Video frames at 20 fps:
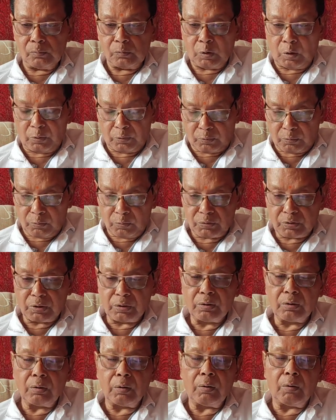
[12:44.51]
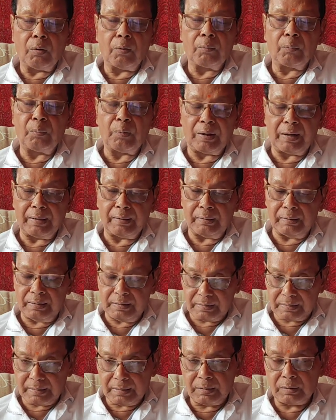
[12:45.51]
conclusion of my
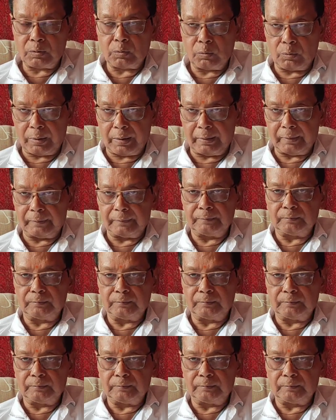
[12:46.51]
lesson today.